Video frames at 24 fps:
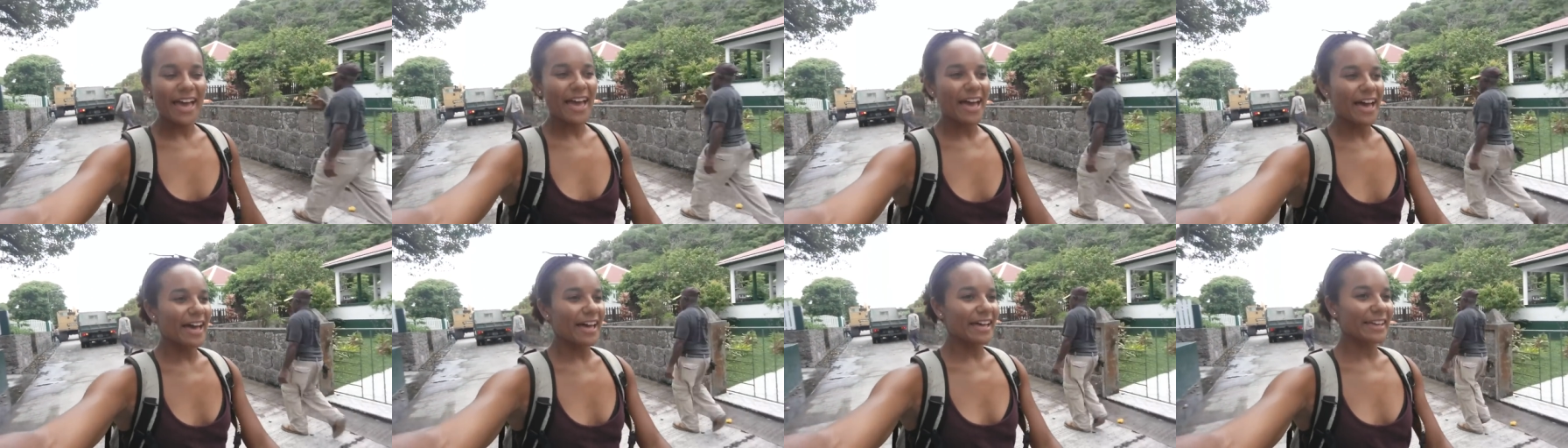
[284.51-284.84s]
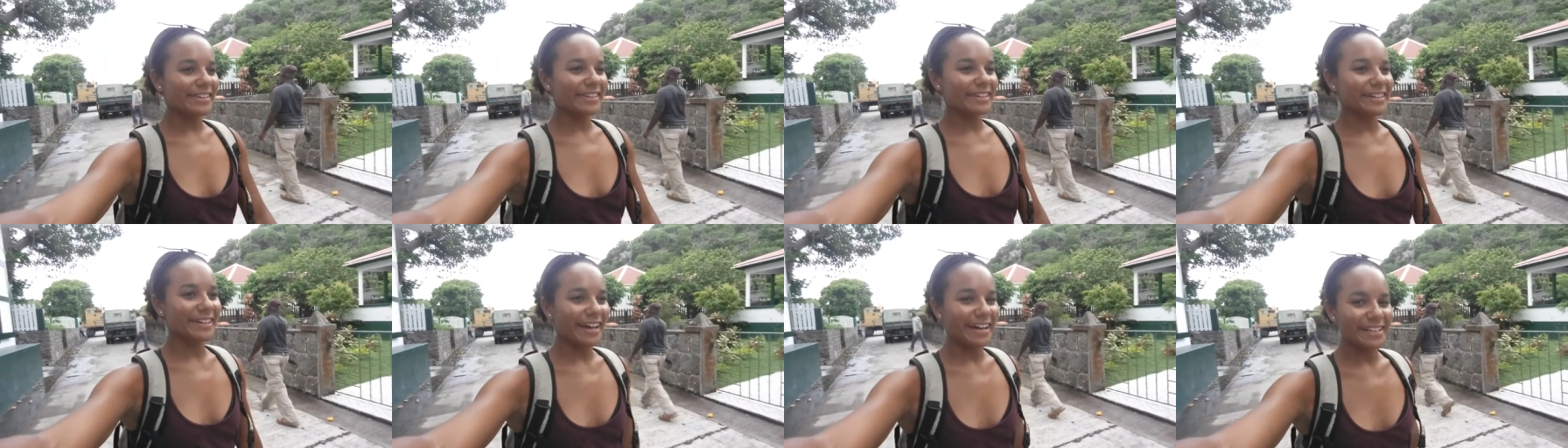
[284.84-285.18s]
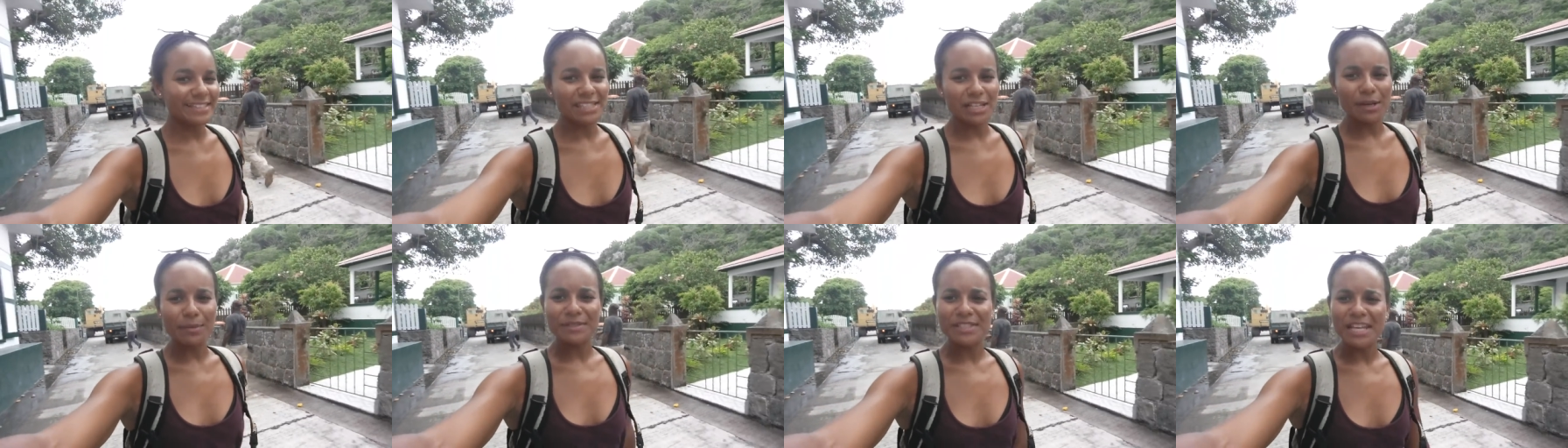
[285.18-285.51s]
and
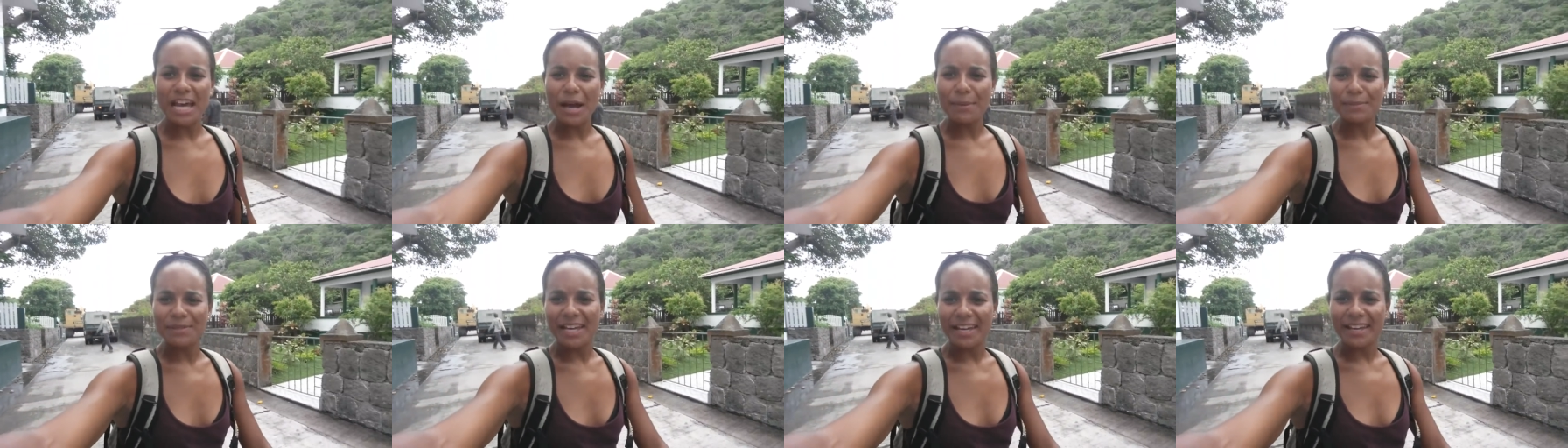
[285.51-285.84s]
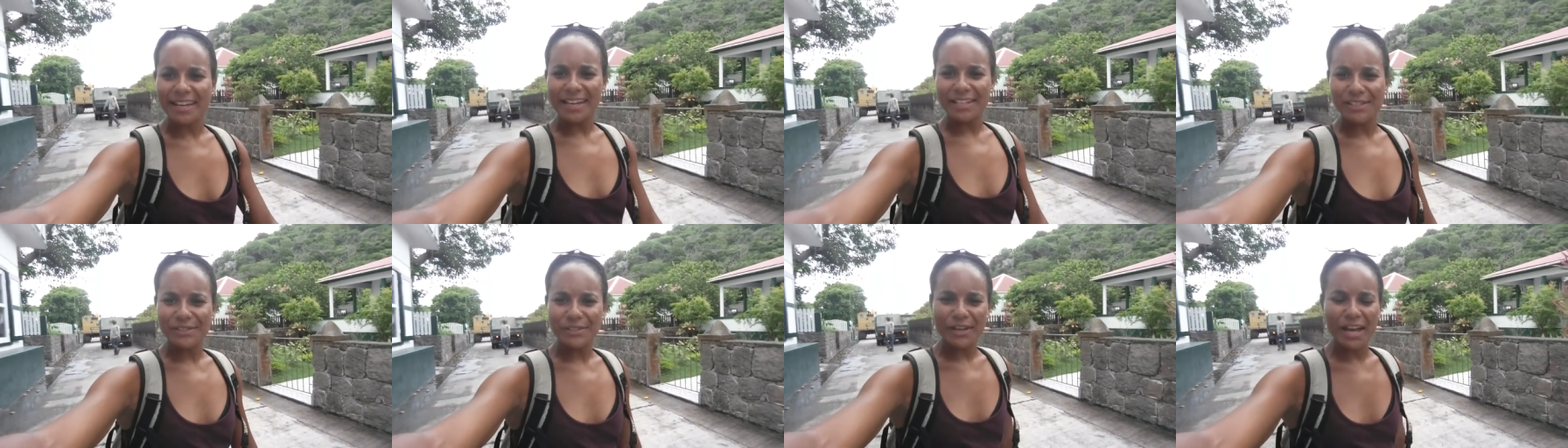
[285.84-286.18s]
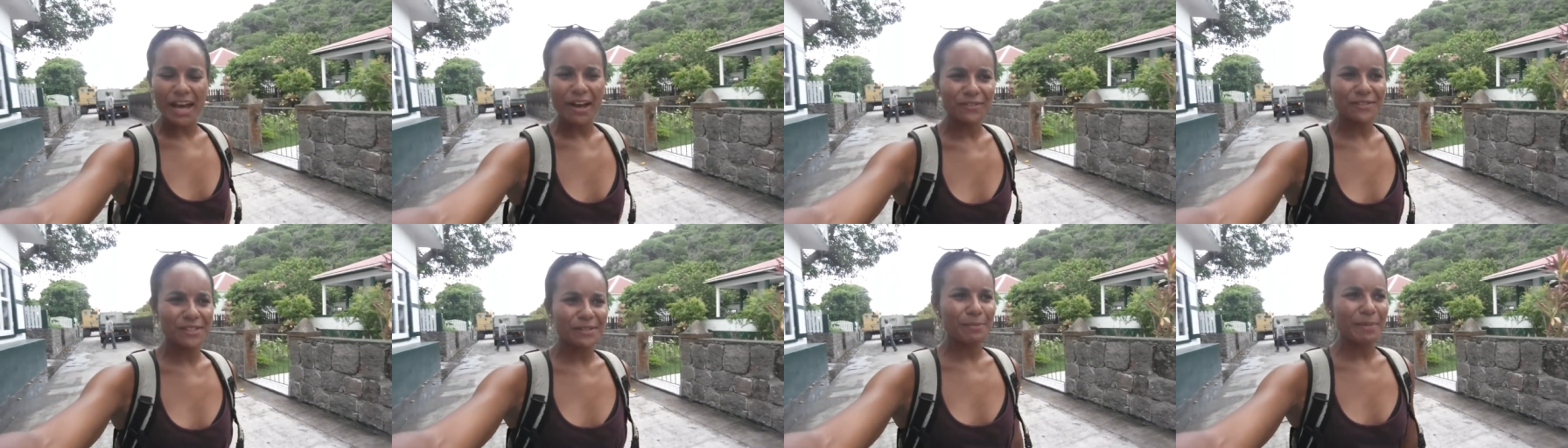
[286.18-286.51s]
sometimes I guess
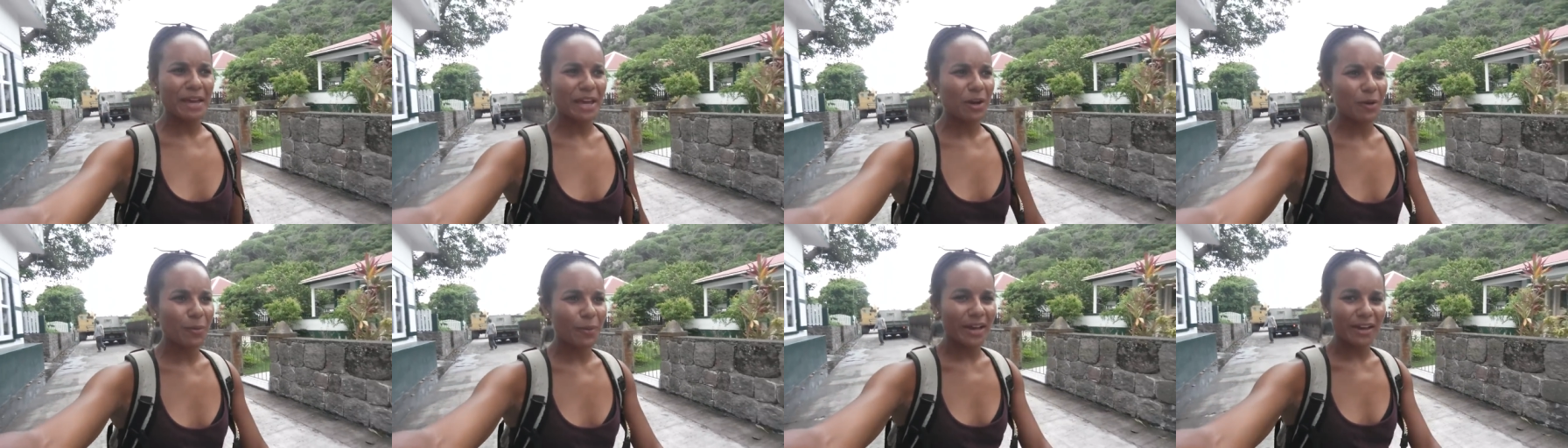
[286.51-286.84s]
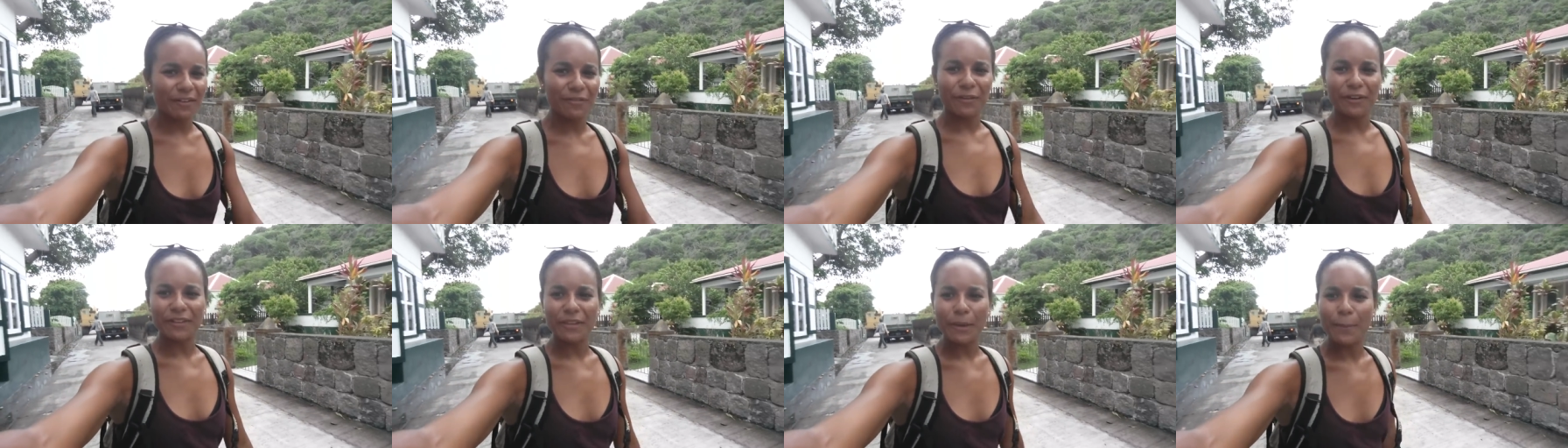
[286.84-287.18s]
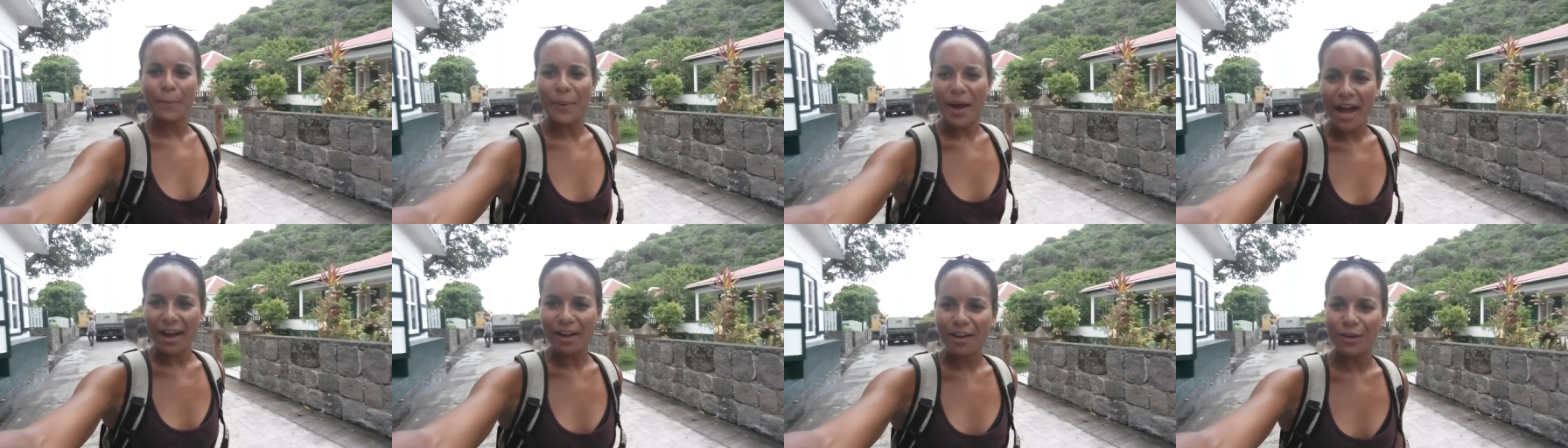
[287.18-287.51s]
we have to make way for
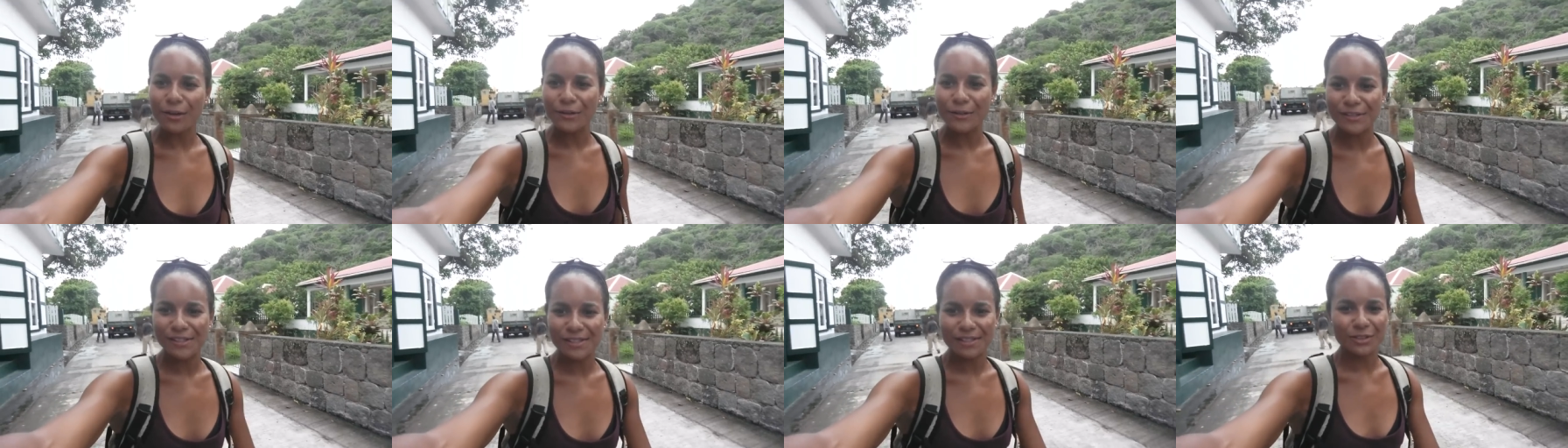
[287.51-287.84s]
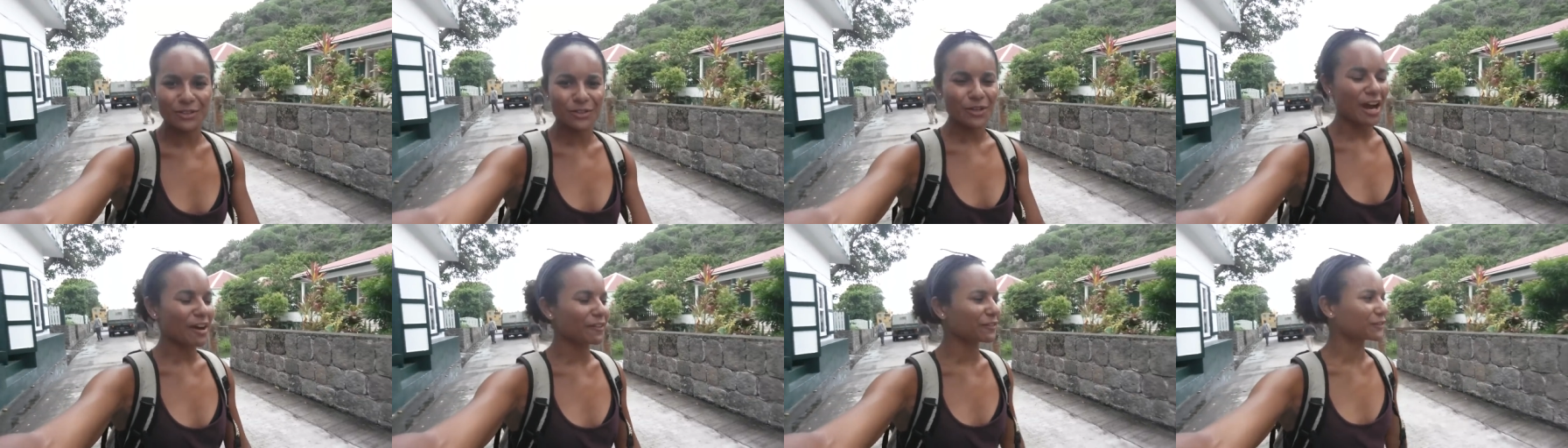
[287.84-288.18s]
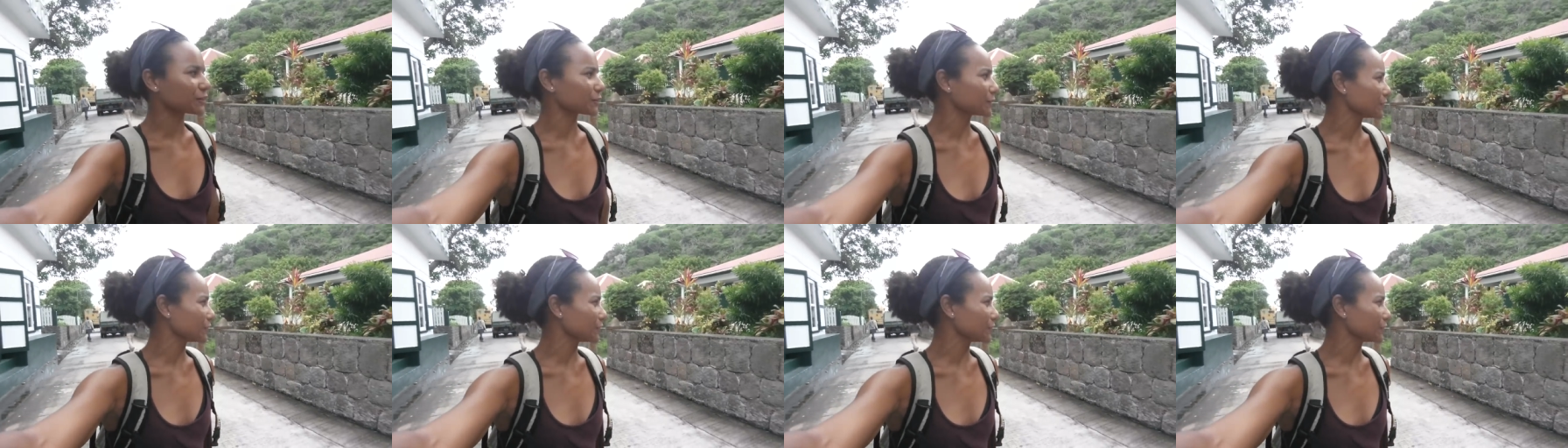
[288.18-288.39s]
the bacos to track